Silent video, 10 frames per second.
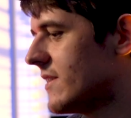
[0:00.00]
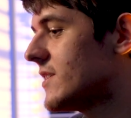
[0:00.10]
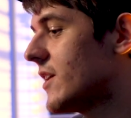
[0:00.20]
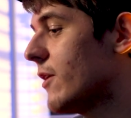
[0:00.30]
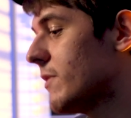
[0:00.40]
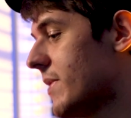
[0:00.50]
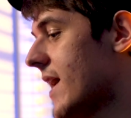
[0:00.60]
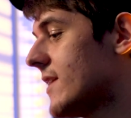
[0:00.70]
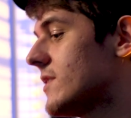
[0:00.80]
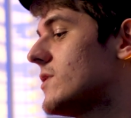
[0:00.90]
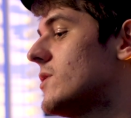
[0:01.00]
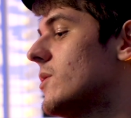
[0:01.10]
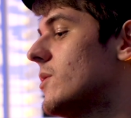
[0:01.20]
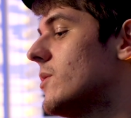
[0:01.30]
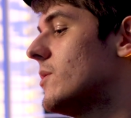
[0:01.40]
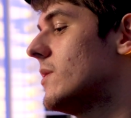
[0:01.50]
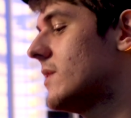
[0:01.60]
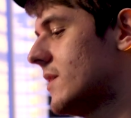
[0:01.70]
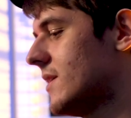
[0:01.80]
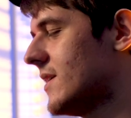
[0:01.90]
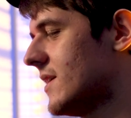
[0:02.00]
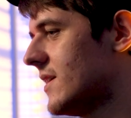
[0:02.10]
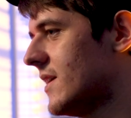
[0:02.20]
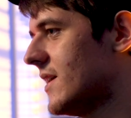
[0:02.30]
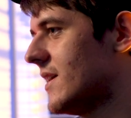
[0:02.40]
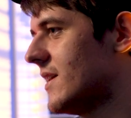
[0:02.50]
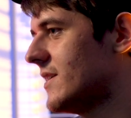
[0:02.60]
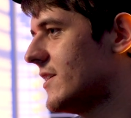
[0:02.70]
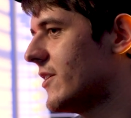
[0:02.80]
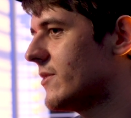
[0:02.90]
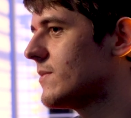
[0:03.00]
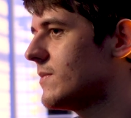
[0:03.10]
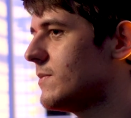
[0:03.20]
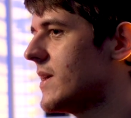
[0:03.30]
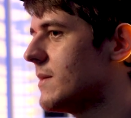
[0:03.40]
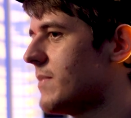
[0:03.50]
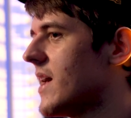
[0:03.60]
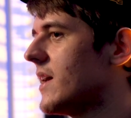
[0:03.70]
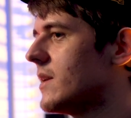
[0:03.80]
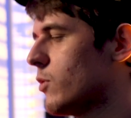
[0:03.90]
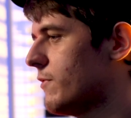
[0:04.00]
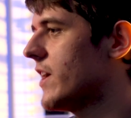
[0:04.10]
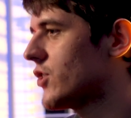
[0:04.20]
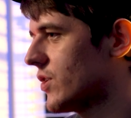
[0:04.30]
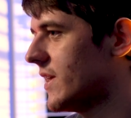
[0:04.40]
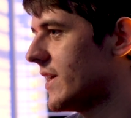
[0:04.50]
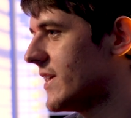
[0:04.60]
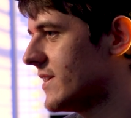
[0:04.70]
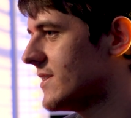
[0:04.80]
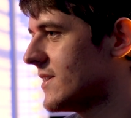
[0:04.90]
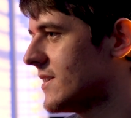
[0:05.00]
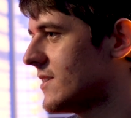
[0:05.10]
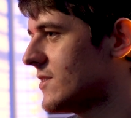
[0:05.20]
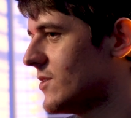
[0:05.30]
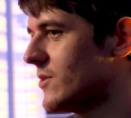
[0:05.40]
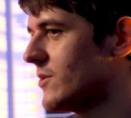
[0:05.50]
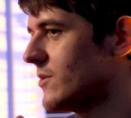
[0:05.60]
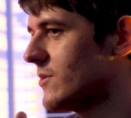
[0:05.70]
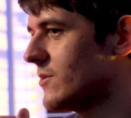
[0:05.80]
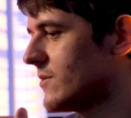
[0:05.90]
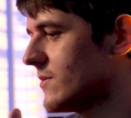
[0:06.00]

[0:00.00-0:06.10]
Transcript: to go from that to, you know, being paid professionally to